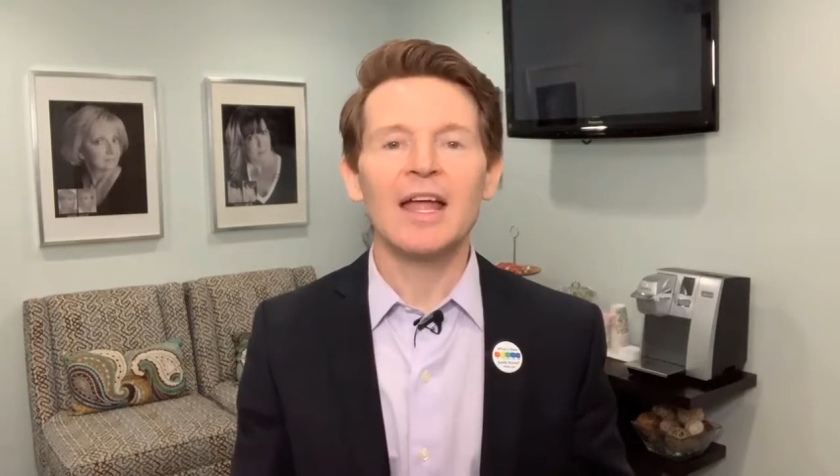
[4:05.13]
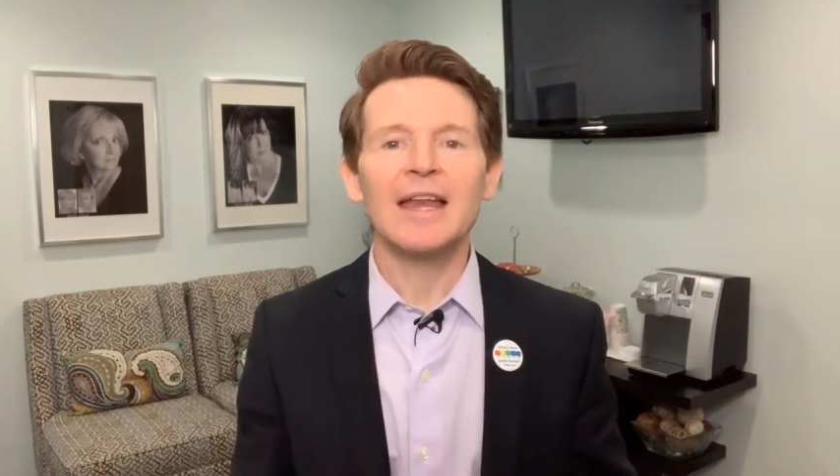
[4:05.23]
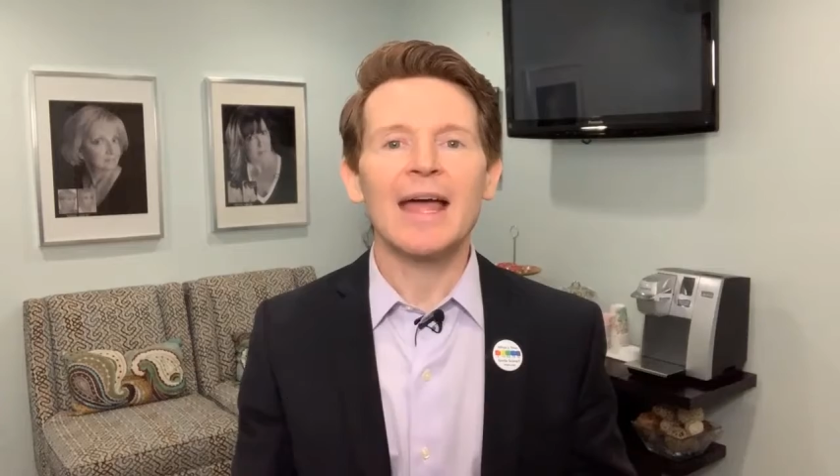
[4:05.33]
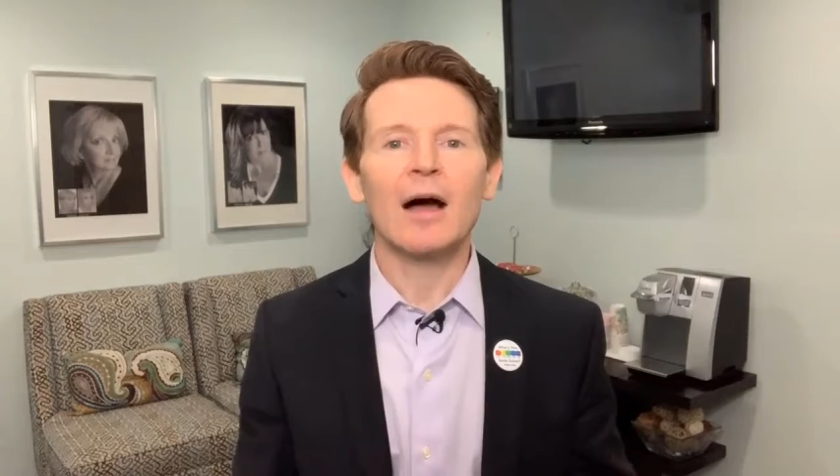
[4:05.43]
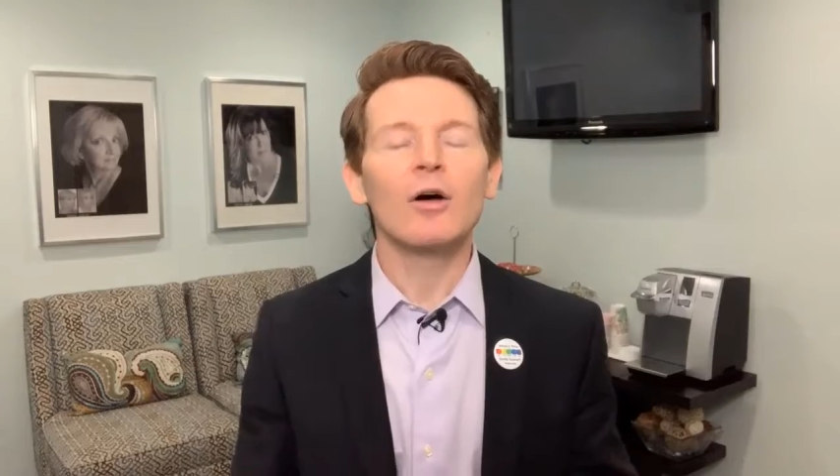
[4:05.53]

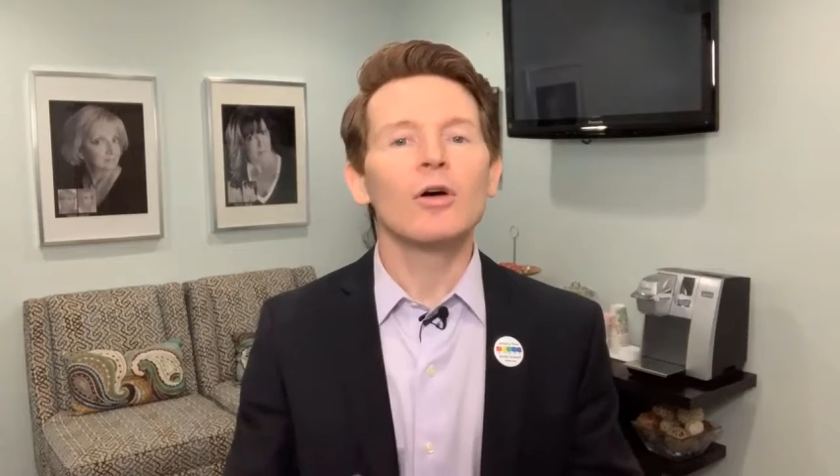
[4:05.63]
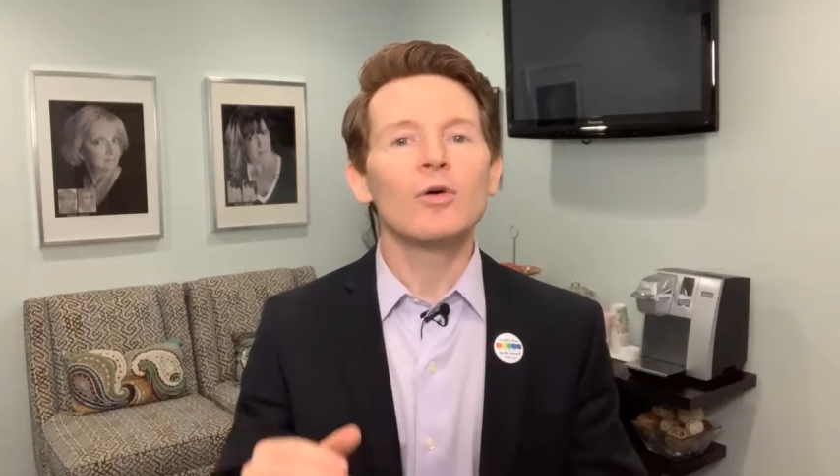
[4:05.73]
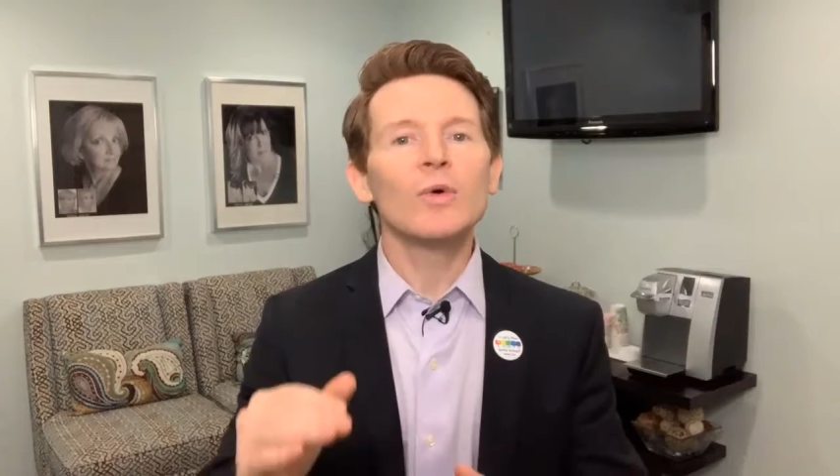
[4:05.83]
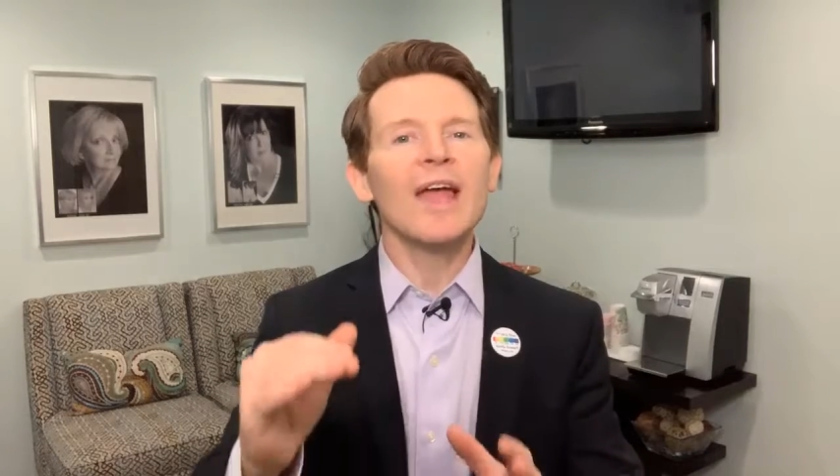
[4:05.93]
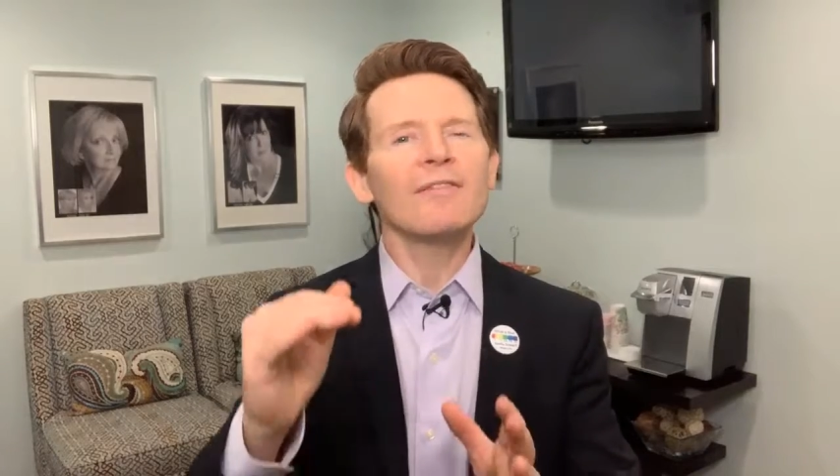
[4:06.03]
Now,
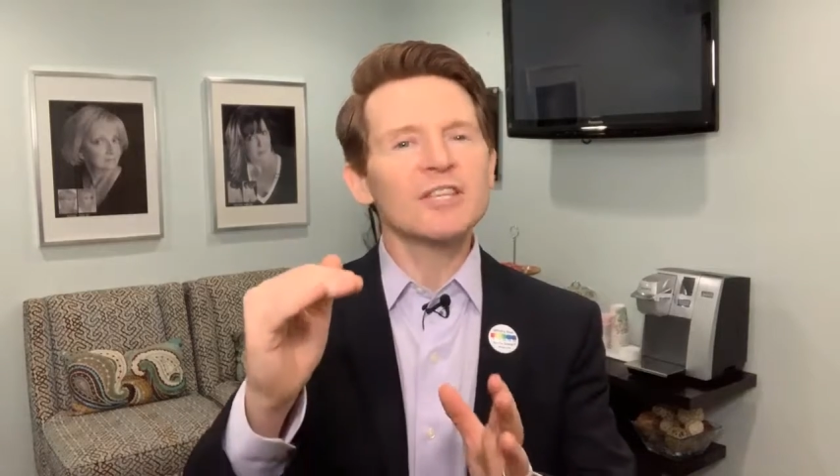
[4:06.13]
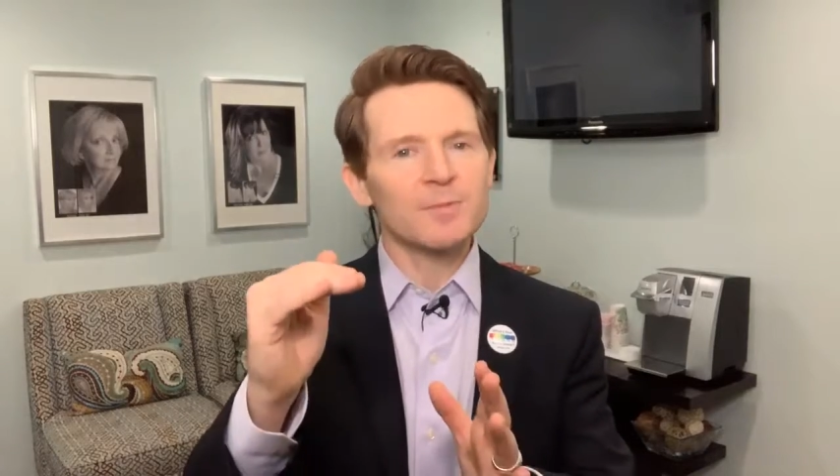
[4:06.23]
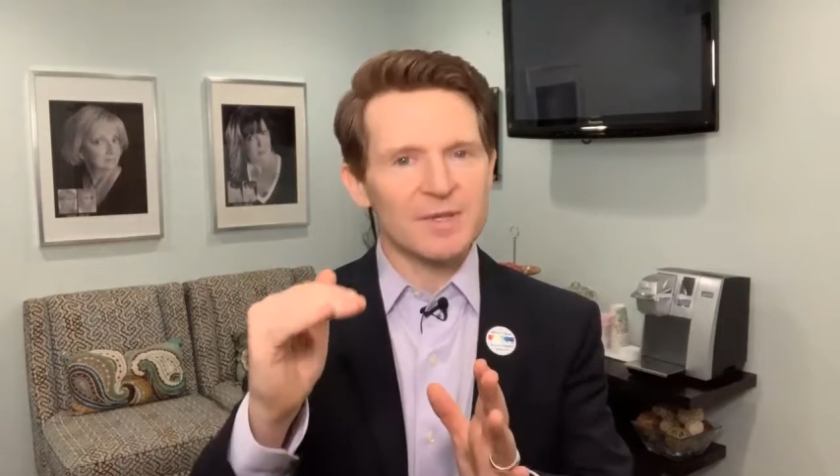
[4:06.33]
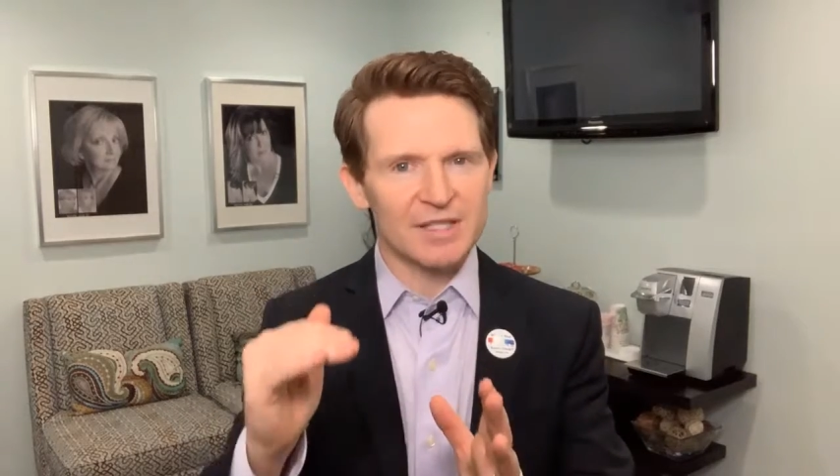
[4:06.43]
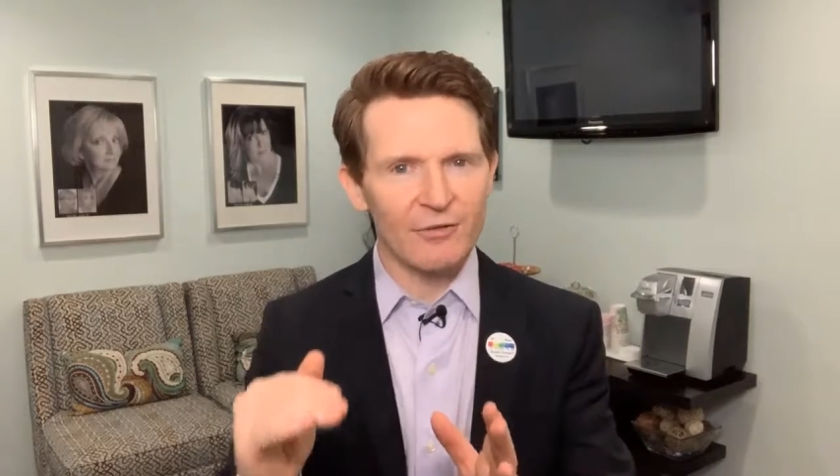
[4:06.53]
we have the
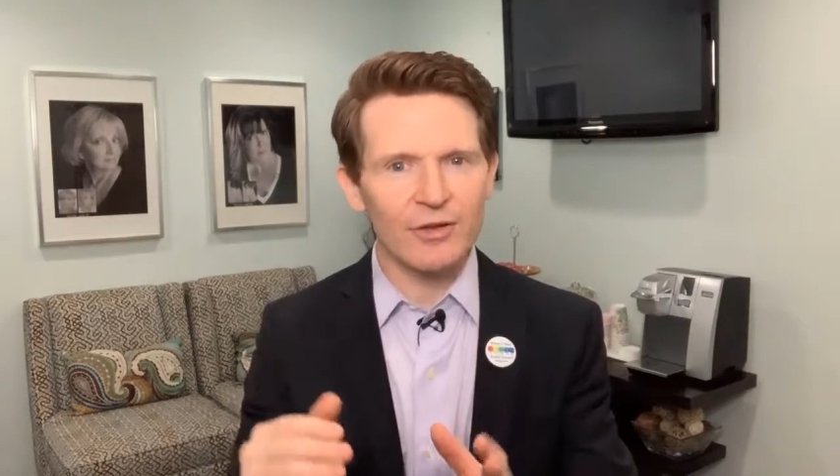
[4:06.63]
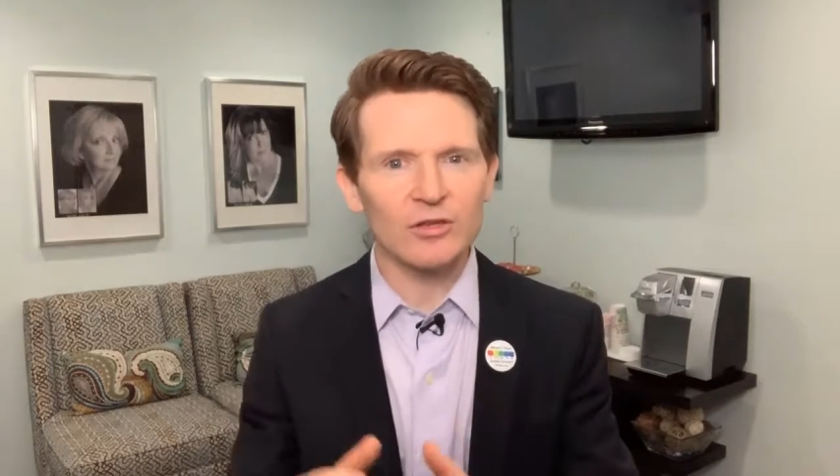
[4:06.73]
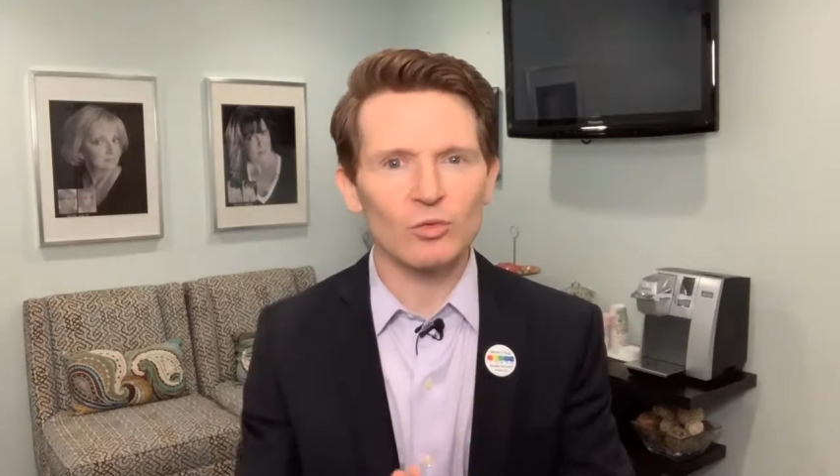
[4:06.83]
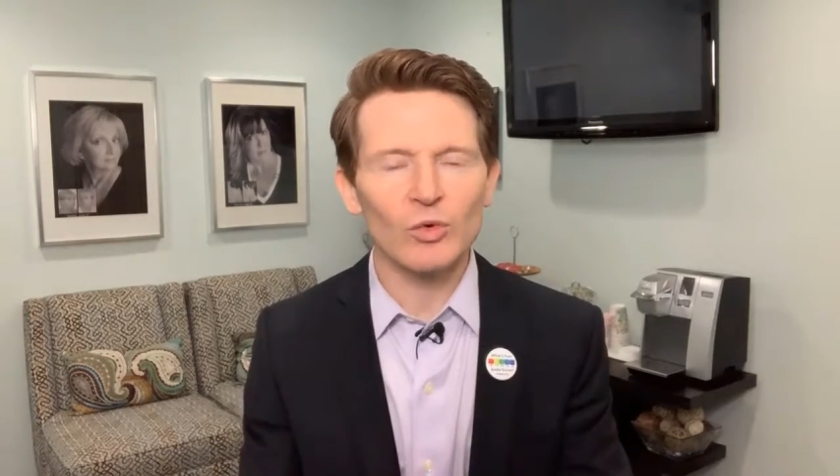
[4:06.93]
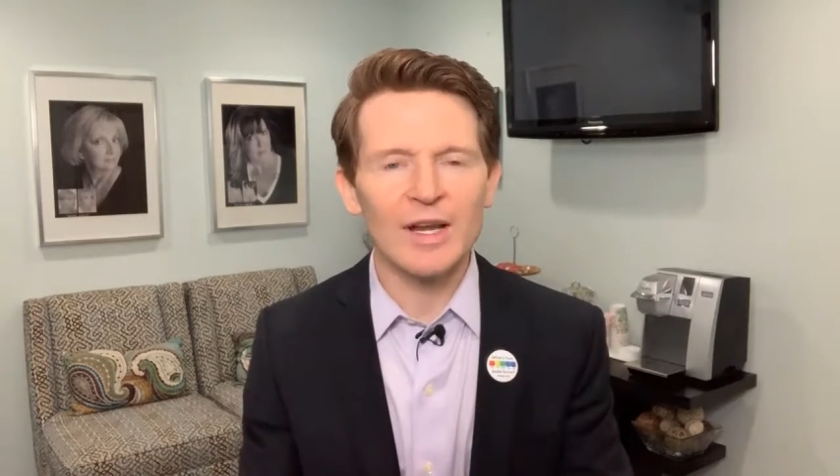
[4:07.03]

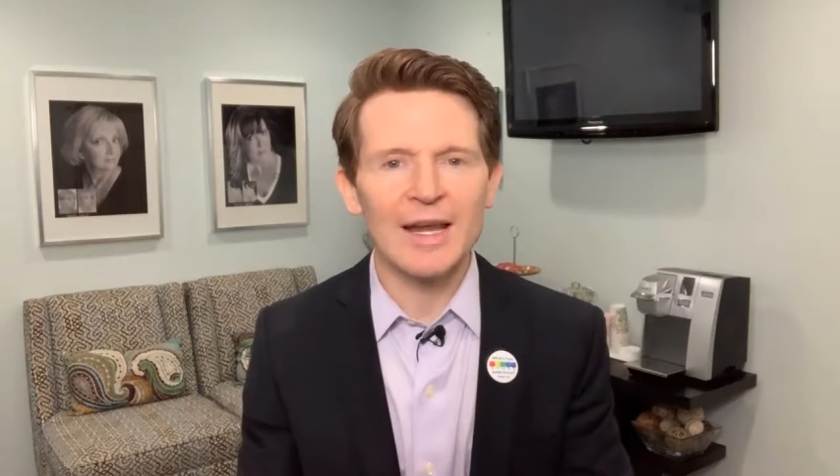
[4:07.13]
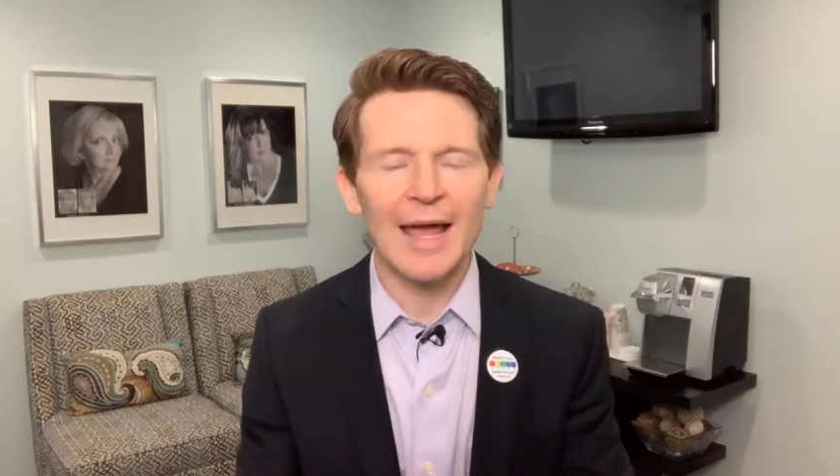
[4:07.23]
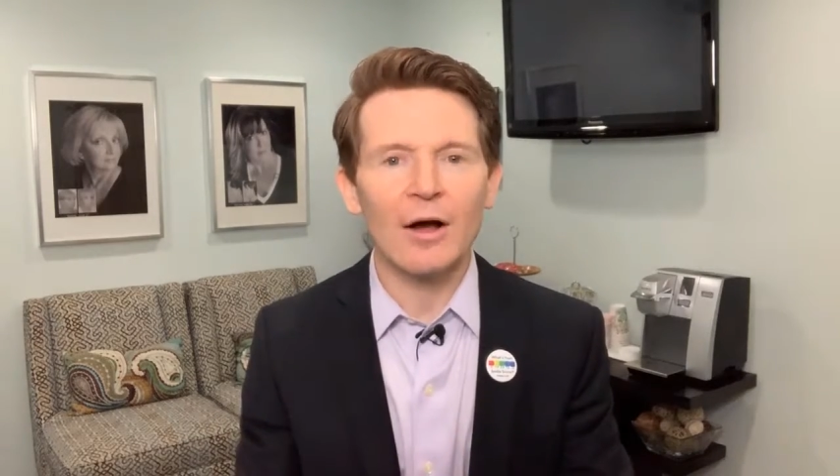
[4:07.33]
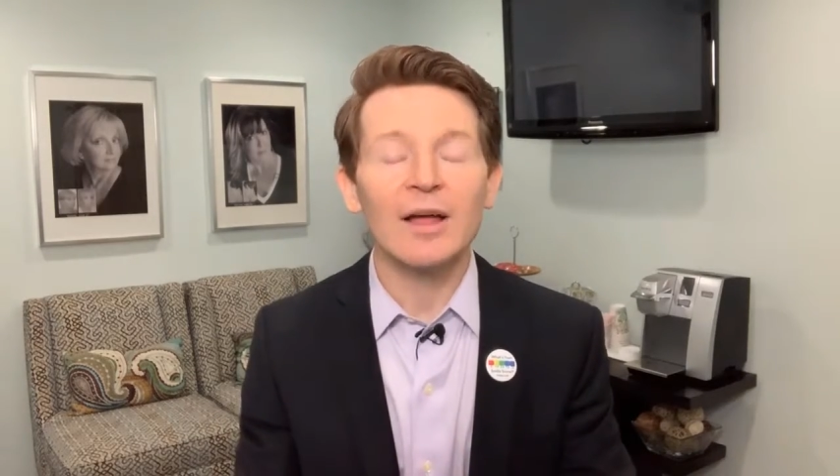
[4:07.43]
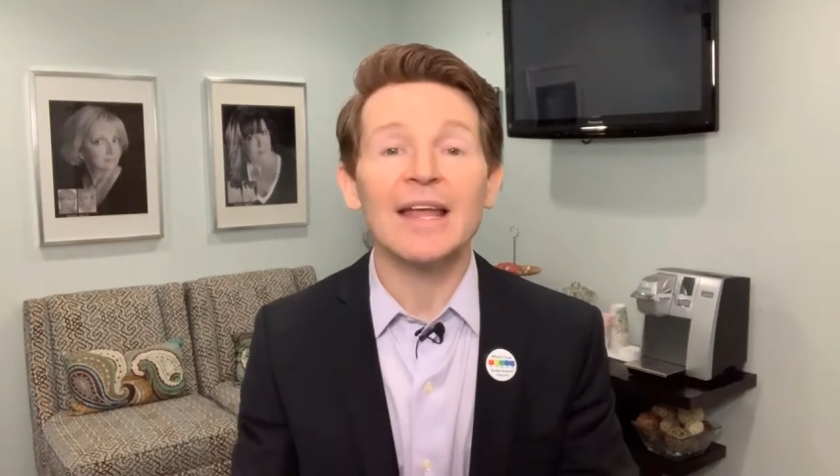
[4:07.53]
specifics written out,